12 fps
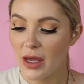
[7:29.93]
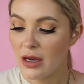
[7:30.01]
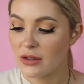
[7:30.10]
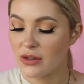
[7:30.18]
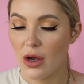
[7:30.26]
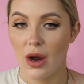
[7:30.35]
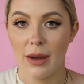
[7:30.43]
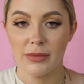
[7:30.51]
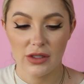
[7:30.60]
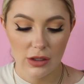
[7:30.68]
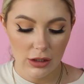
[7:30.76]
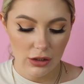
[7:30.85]
So I'm
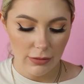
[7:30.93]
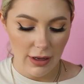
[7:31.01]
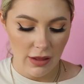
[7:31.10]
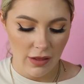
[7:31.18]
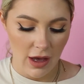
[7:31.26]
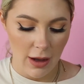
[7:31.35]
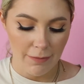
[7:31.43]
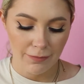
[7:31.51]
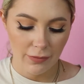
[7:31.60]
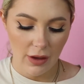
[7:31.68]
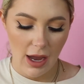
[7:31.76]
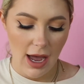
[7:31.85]
just going to do my thumb.